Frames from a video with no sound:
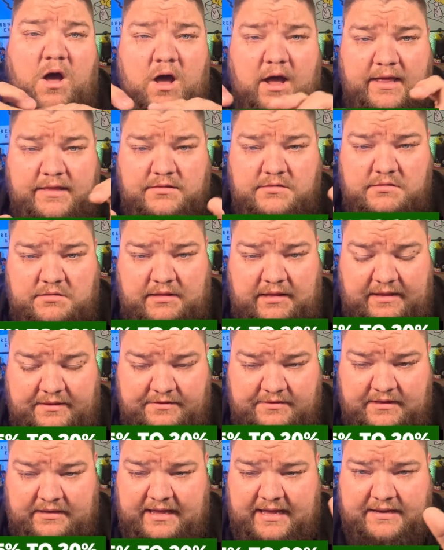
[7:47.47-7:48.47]
on the,
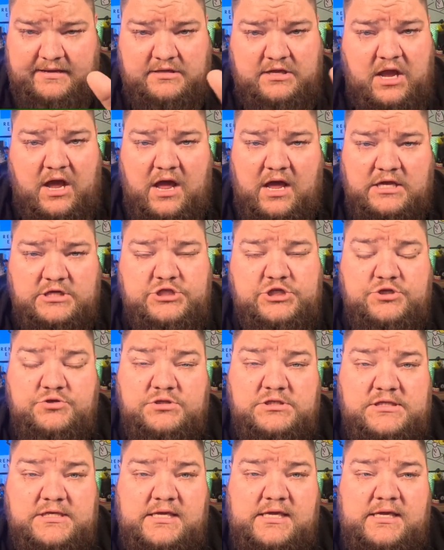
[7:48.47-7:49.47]
the like cost you
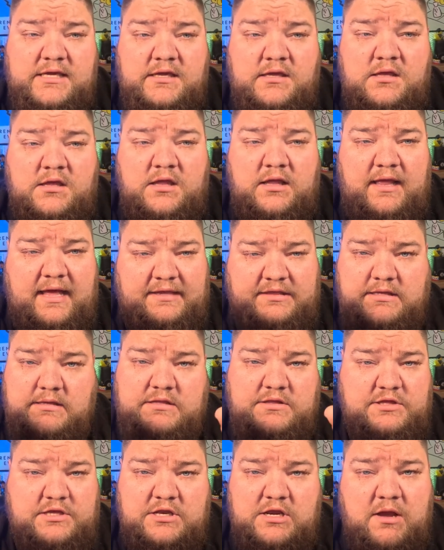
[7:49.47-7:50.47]
see like
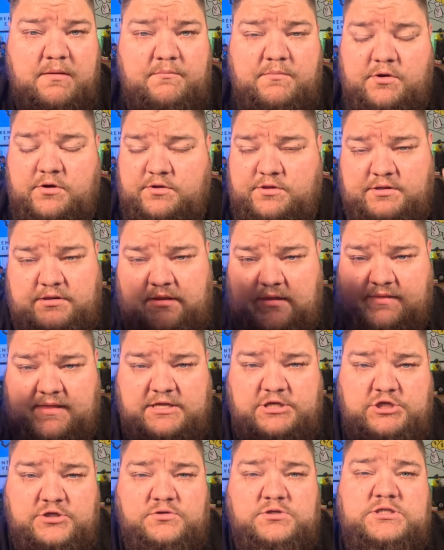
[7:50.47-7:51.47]
the, the number
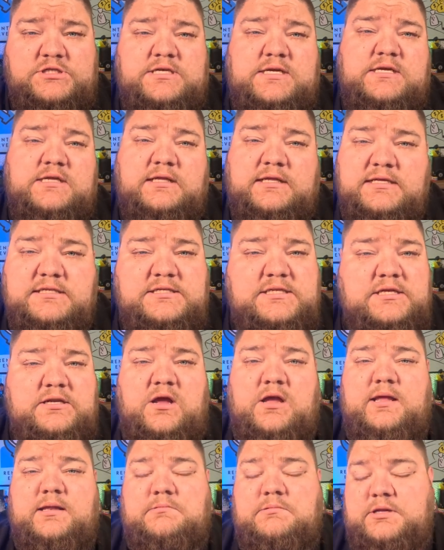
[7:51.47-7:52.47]
that you see listed
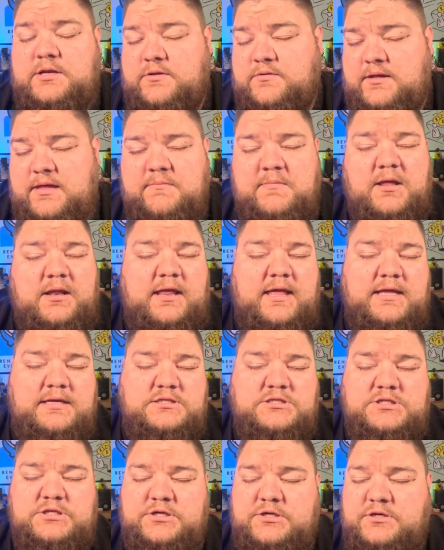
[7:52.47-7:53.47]
on you know MLS